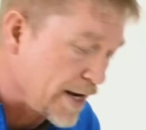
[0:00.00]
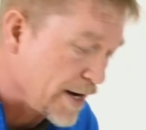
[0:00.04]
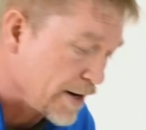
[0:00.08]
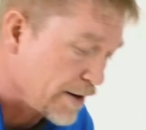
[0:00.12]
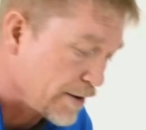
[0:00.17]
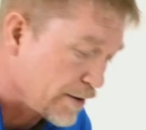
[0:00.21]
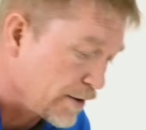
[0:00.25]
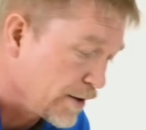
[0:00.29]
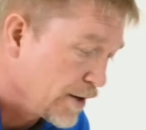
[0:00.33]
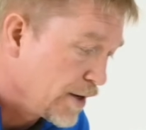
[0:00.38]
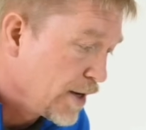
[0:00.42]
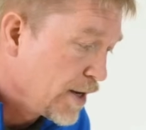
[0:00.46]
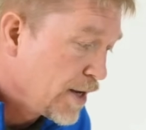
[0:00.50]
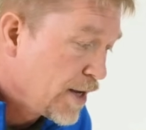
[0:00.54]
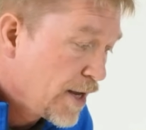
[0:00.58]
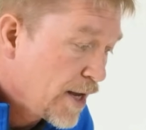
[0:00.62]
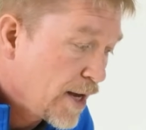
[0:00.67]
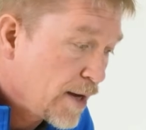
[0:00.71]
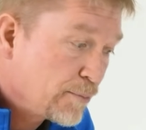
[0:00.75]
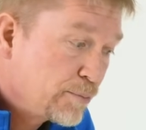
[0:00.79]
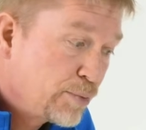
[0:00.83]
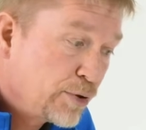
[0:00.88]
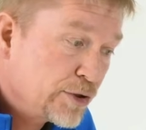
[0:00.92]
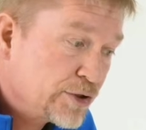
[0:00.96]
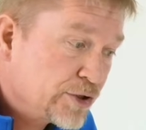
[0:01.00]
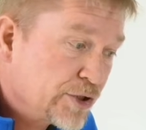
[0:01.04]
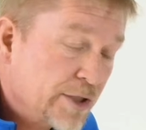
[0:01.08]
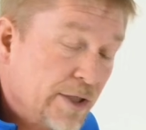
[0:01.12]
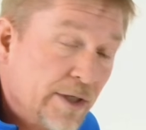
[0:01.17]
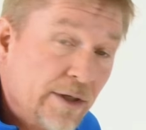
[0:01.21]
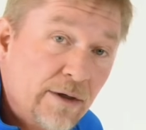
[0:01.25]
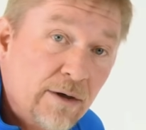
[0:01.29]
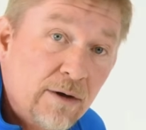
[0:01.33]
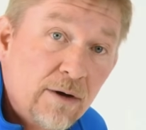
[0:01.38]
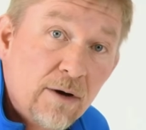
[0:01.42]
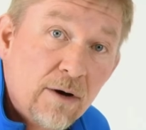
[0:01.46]
air and pushing
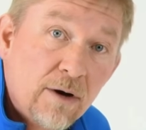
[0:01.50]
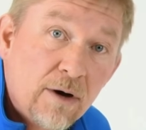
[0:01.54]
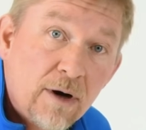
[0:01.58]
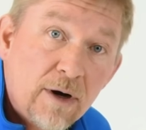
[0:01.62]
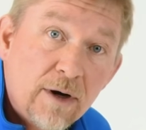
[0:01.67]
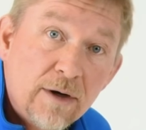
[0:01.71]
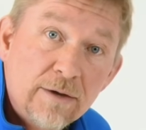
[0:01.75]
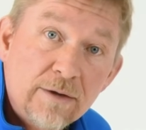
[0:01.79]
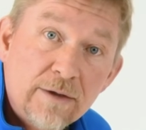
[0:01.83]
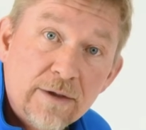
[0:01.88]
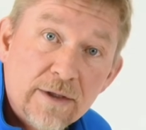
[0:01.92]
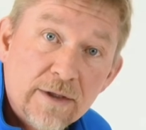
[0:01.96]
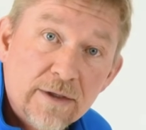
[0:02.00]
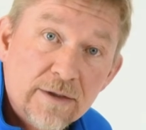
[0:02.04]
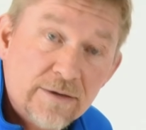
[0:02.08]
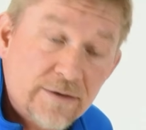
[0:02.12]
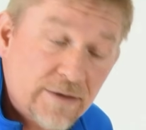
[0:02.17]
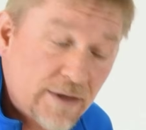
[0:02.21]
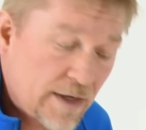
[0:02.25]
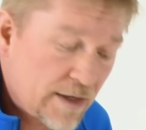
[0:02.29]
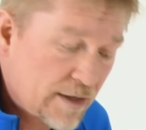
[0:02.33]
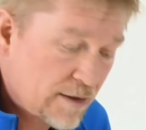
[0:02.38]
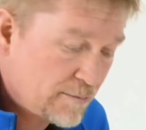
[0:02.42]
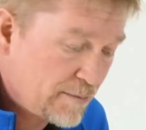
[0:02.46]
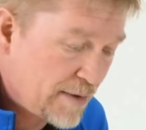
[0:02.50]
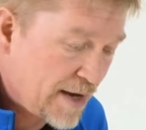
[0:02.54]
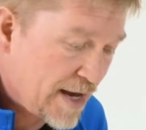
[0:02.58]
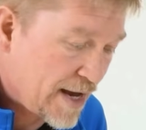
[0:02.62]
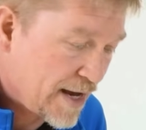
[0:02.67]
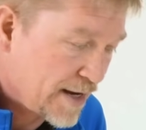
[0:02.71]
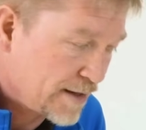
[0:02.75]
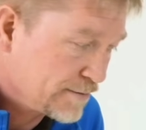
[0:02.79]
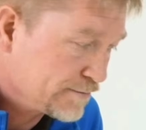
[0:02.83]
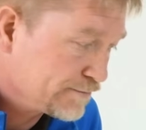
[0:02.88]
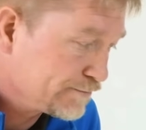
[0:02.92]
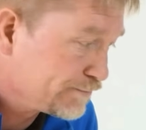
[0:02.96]
it onto the inside of the
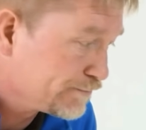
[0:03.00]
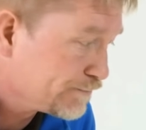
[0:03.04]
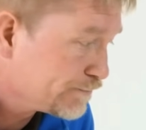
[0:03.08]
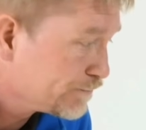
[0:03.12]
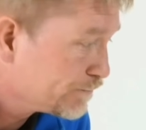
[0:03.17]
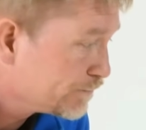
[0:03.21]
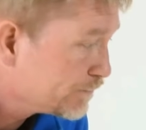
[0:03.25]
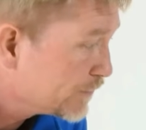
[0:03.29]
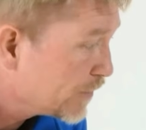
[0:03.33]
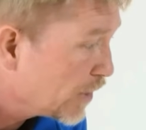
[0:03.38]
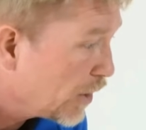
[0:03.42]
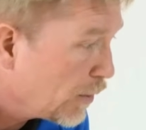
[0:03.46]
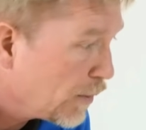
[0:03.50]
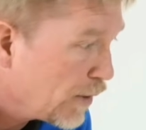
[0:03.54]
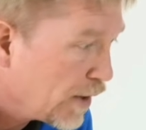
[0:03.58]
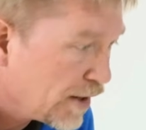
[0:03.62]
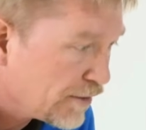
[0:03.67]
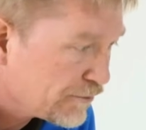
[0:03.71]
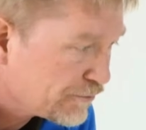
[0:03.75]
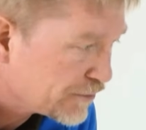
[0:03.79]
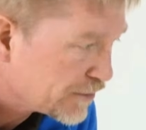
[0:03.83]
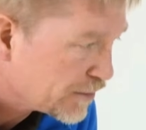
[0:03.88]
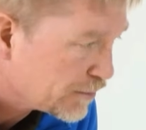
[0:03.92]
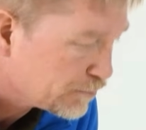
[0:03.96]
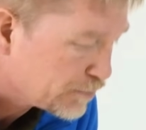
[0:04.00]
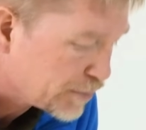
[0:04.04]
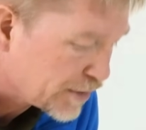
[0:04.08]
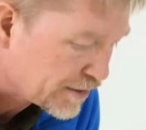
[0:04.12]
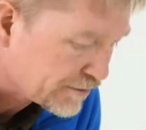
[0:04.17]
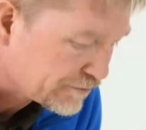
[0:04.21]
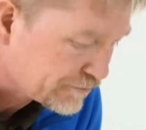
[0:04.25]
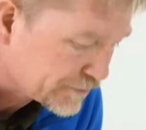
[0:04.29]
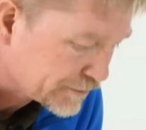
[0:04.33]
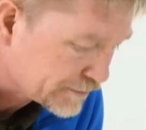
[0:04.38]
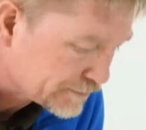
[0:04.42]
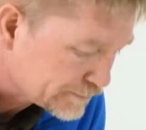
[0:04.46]
mat. No huffing and
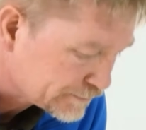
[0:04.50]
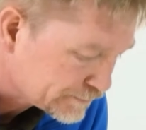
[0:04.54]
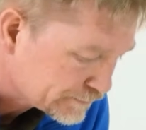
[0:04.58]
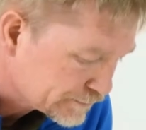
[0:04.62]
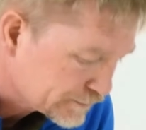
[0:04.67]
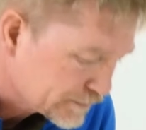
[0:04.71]
puffing,